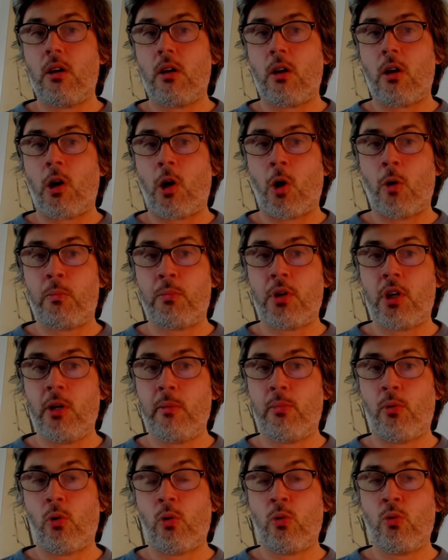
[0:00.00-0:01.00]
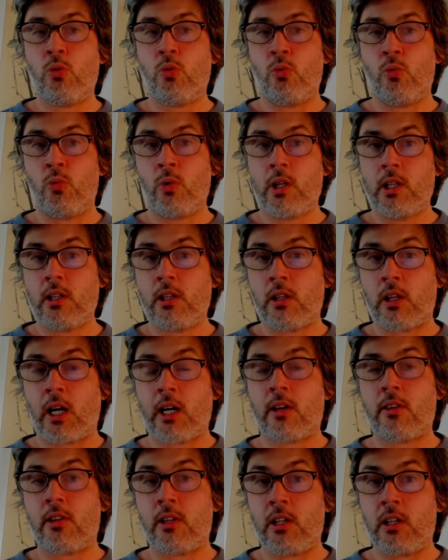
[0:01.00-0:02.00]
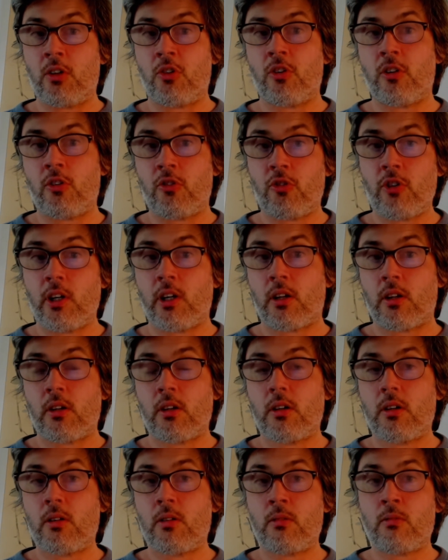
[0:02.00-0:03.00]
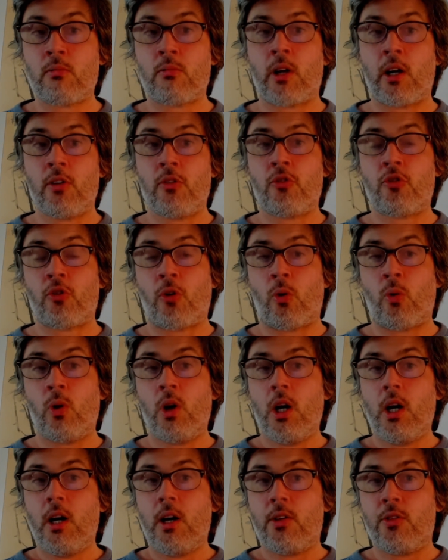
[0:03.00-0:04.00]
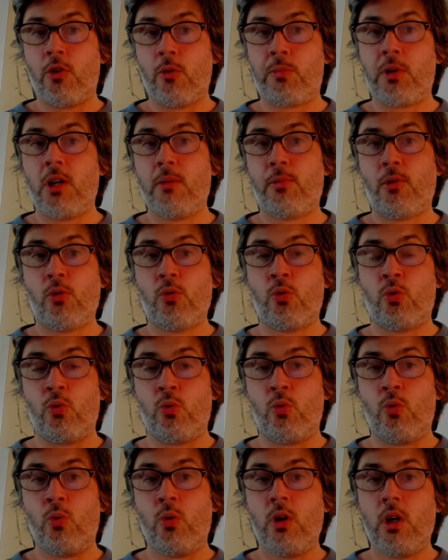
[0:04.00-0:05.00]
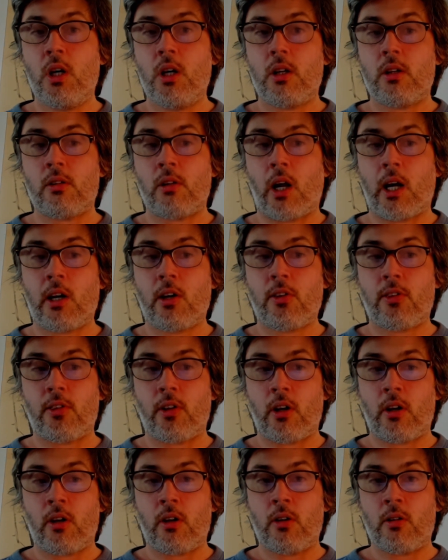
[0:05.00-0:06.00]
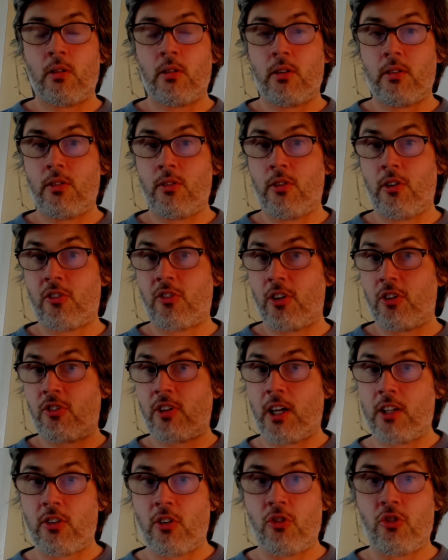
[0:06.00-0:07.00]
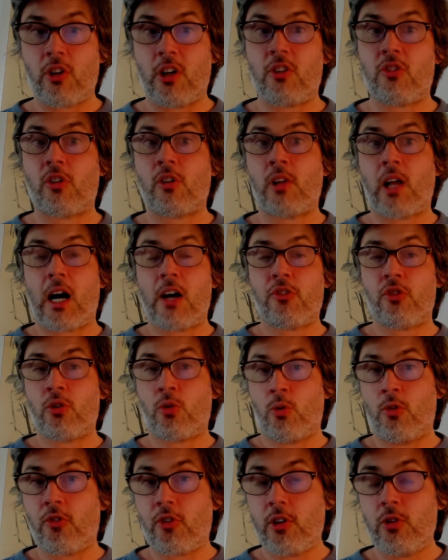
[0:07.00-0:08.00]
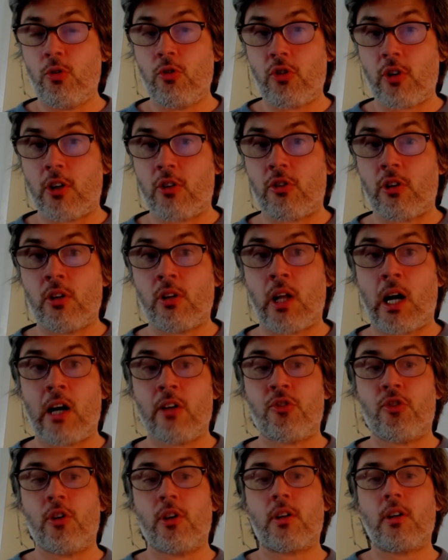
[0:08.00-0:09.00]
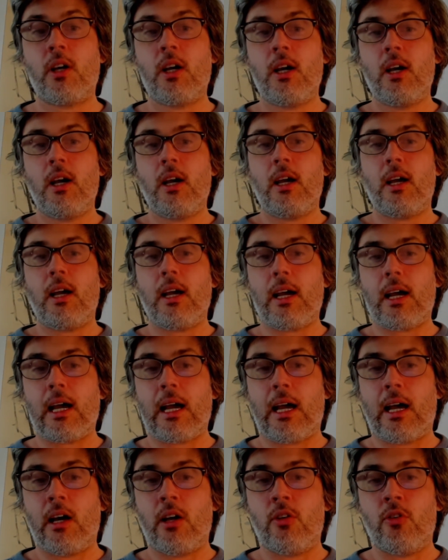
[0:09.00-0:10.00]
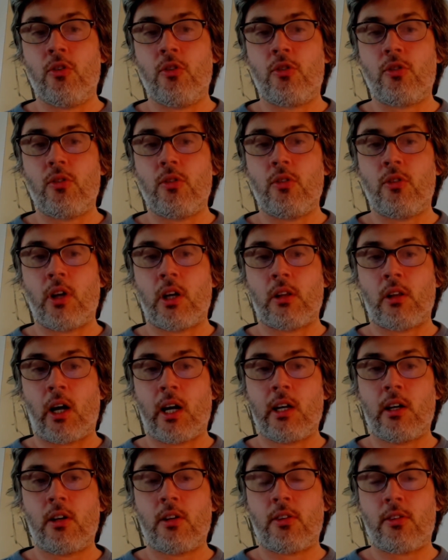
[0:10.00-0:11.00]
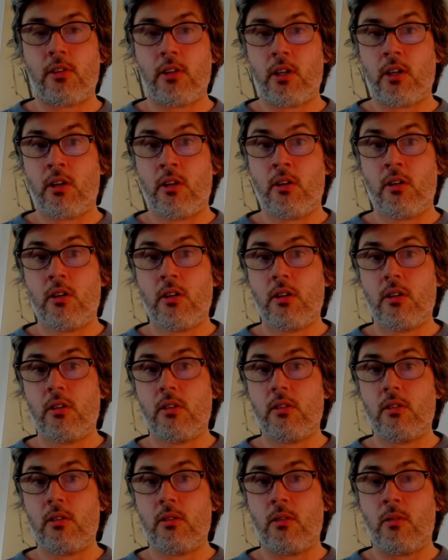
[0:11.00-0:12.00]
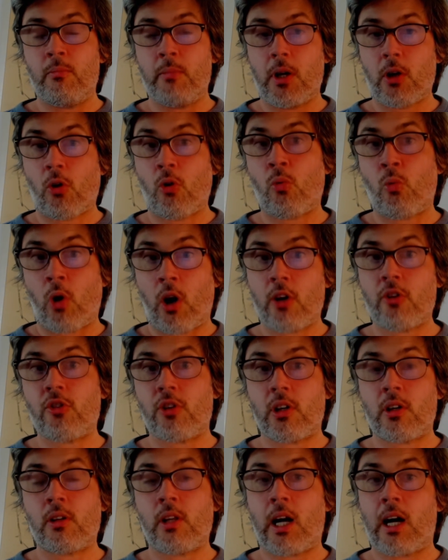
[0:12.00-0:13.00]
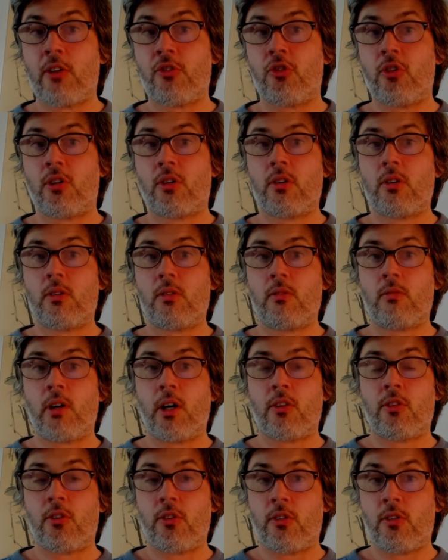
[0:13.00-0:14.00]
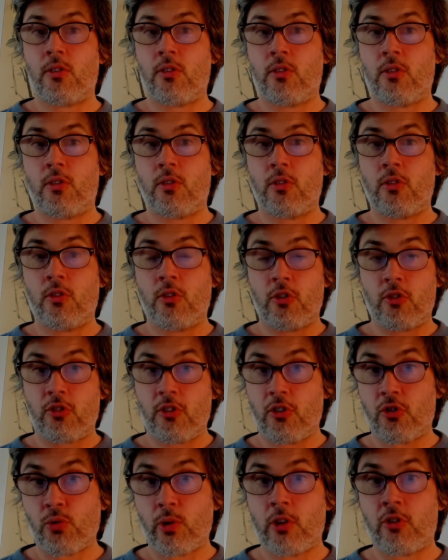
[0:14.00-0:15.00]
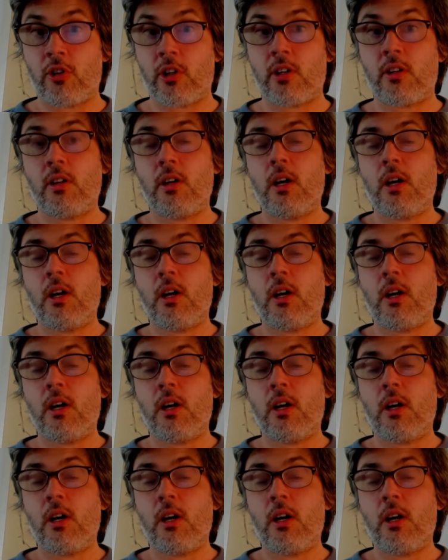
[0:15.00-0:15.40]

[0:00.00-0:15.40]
are people who really like the I Ching Jing, right? So they're people who like the, let's say, tendon changing classic or sinew changing classic, and they like the marrow washing classic, right? The Shi Sui Jing.